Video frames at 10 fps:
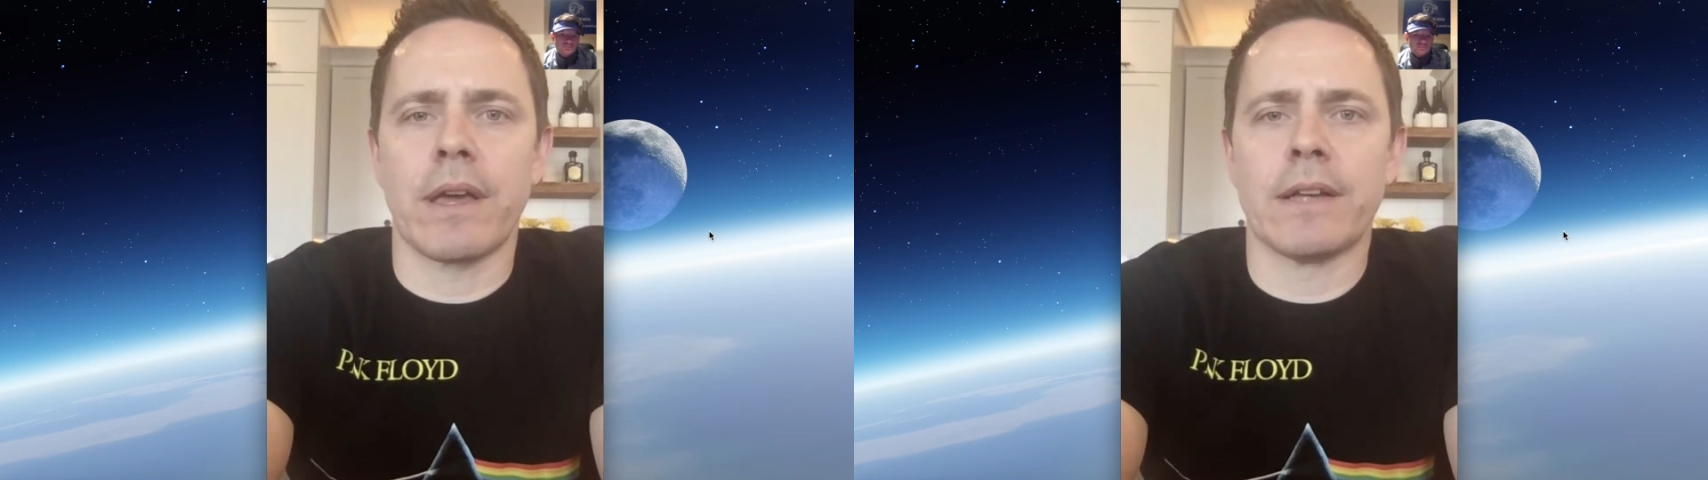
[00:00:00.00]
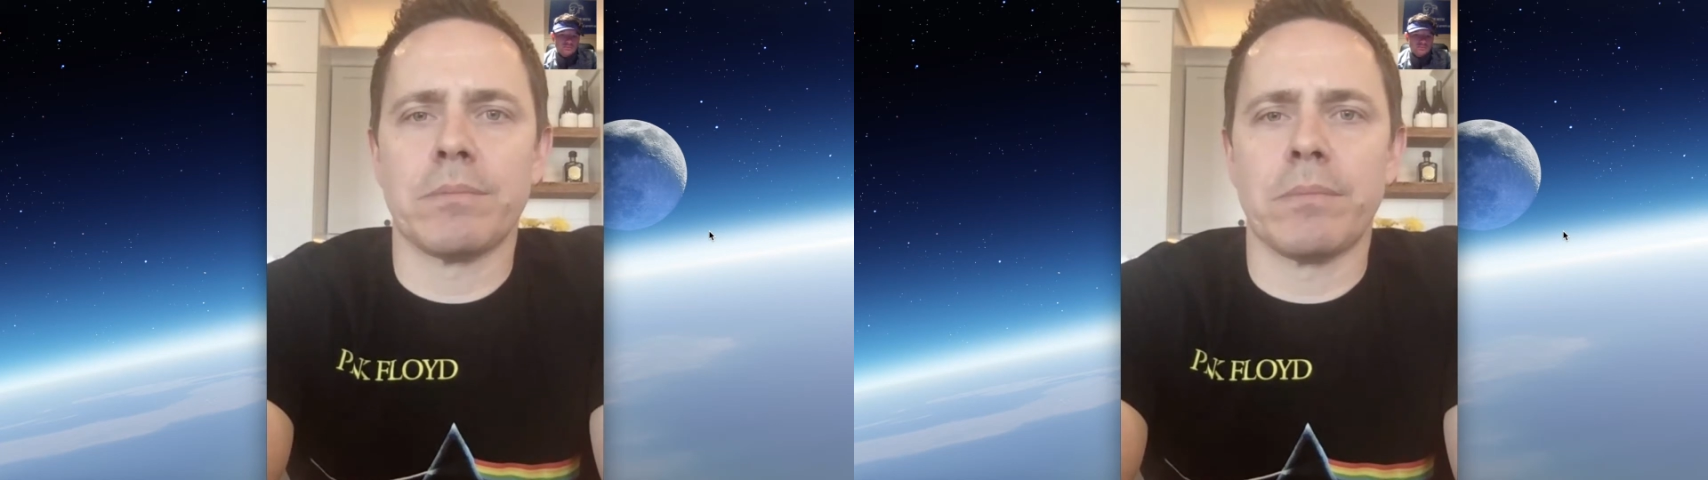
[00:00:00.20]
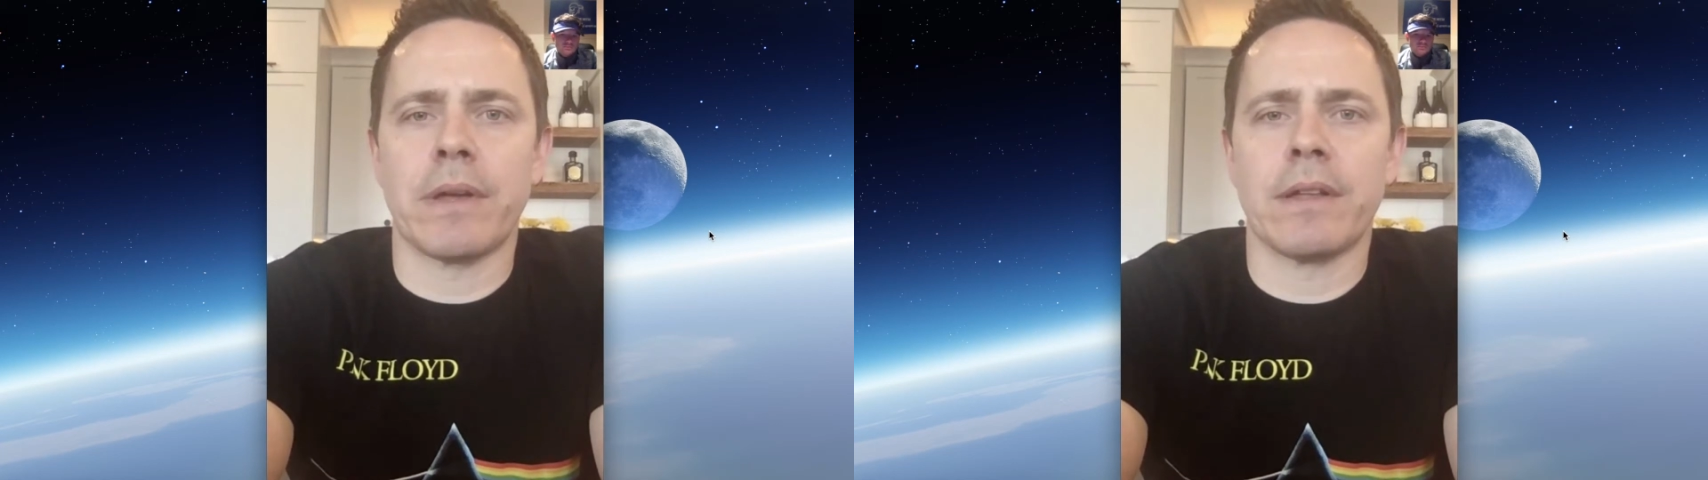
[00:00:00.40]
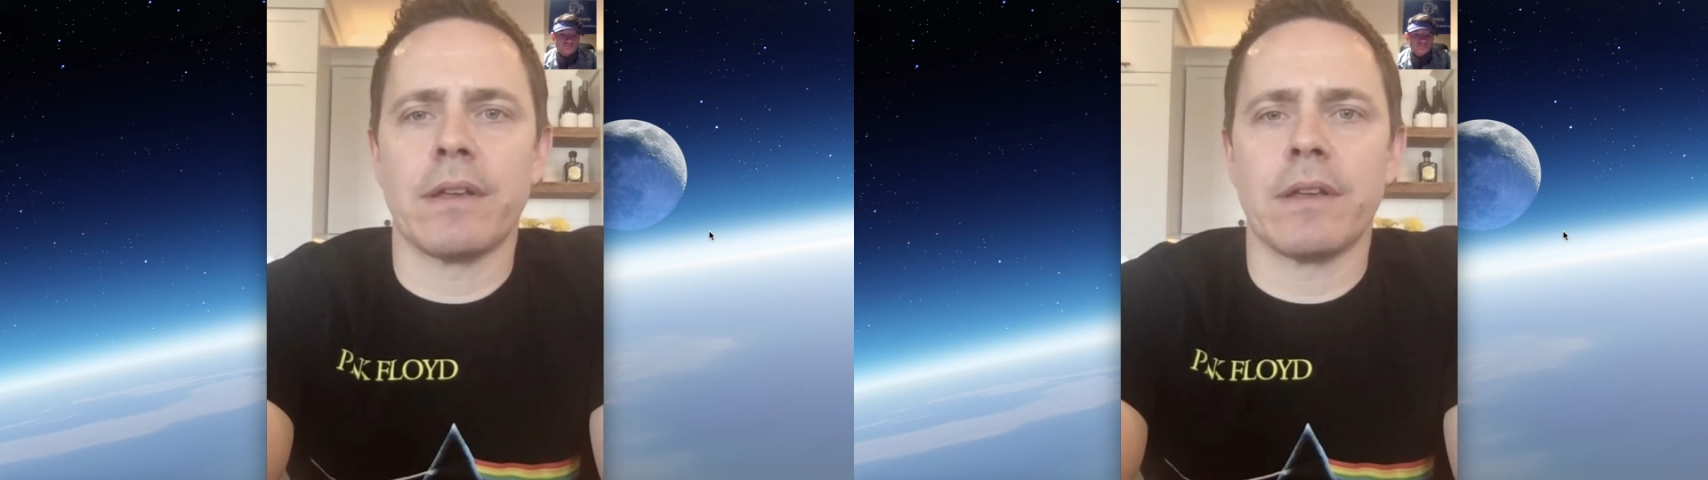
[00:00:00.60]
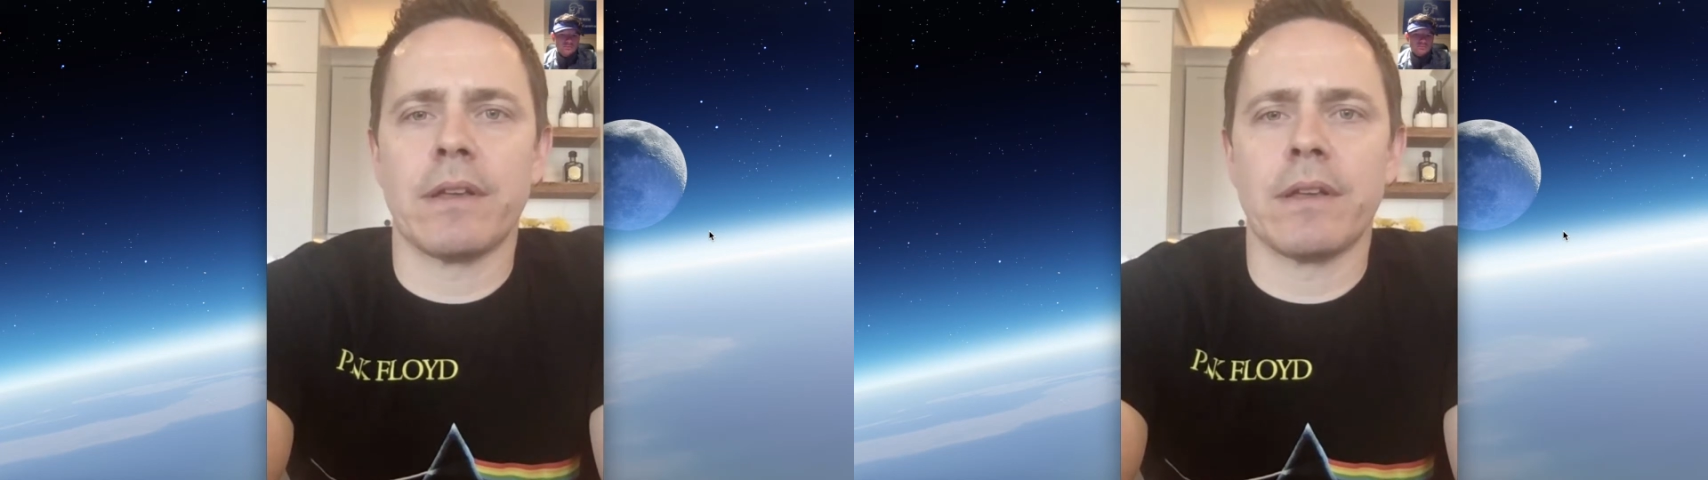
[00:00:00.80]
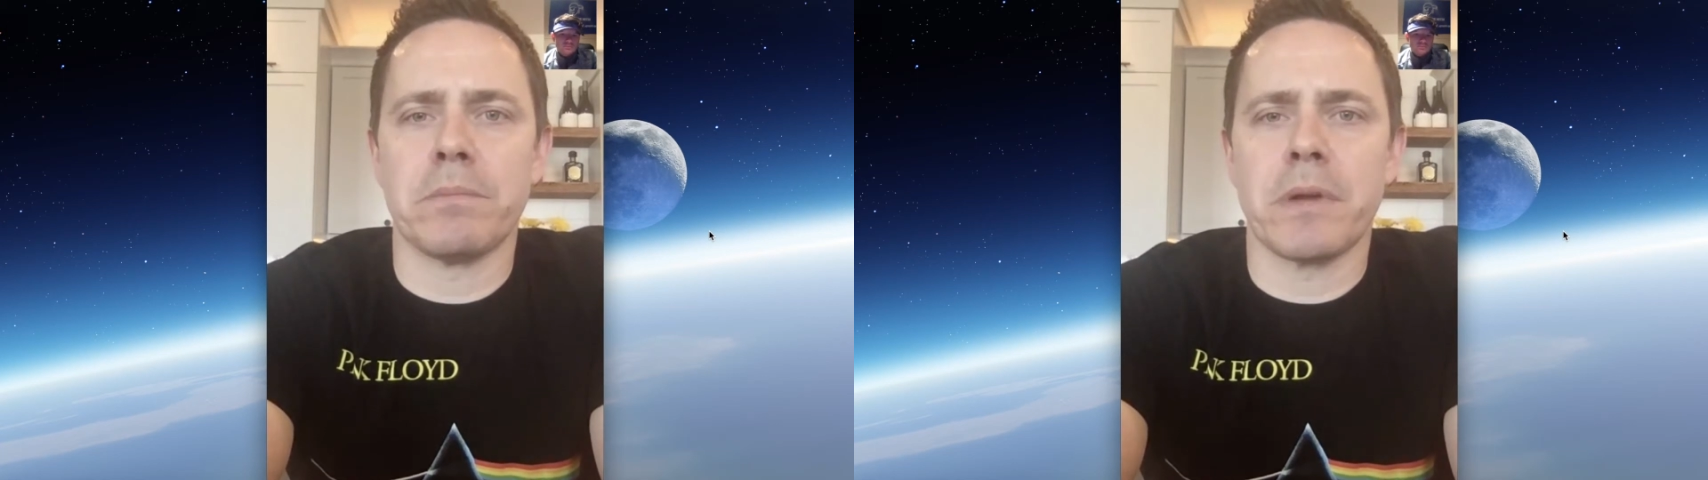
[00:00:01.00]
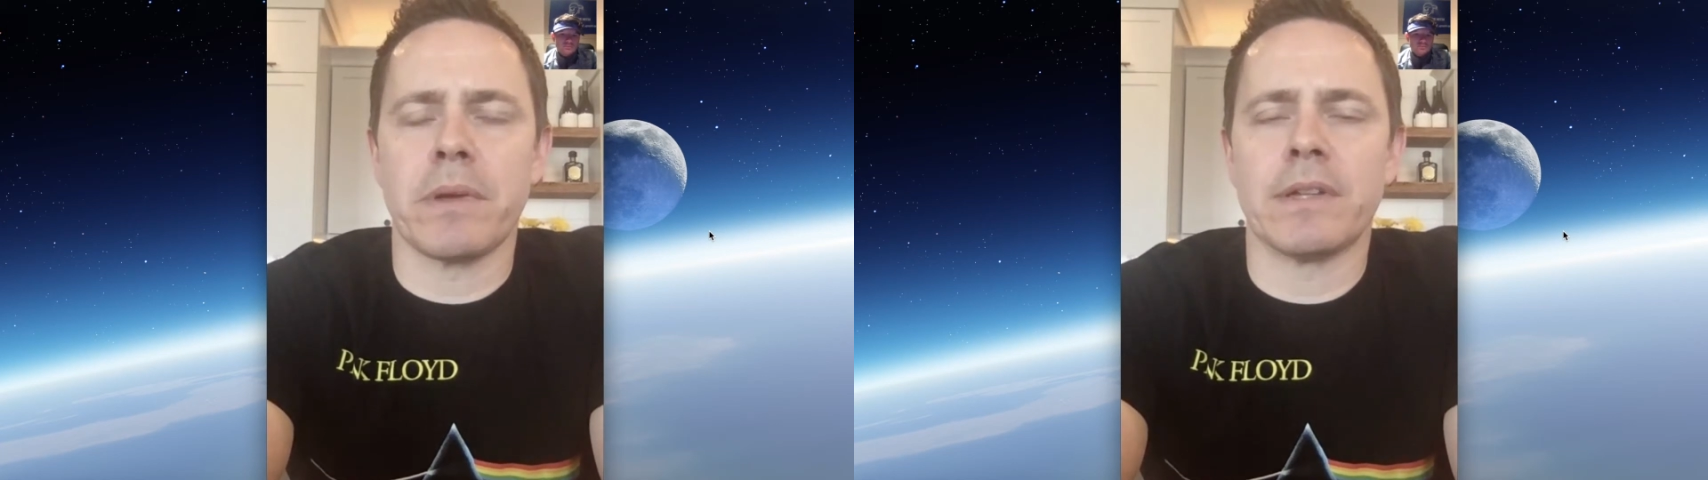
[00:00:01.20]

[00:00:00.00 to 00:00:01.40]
has a